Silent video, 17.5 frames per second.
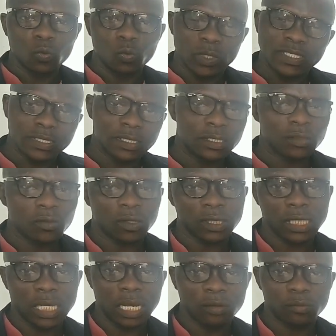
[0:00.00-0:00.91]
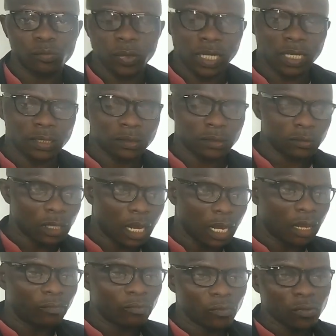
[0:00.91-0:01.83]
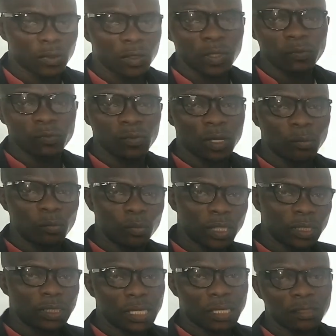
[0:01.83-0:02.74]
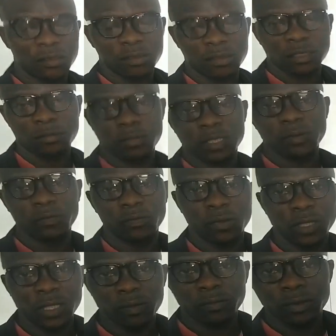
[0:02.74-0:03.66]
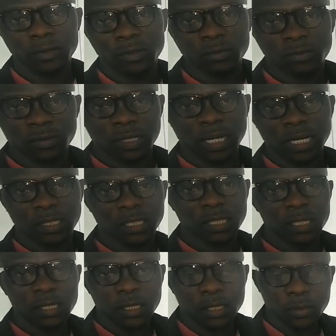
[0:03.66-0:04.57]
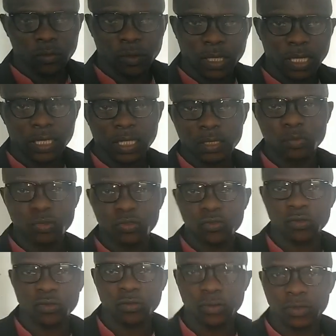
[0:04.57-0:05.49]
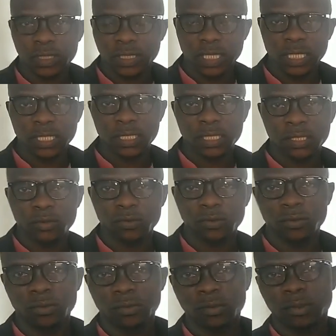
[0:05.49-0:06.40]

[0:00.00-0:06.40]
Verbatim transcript: wasting your time, but I have to give you a better description for the video so that you can able to do it. Thank you.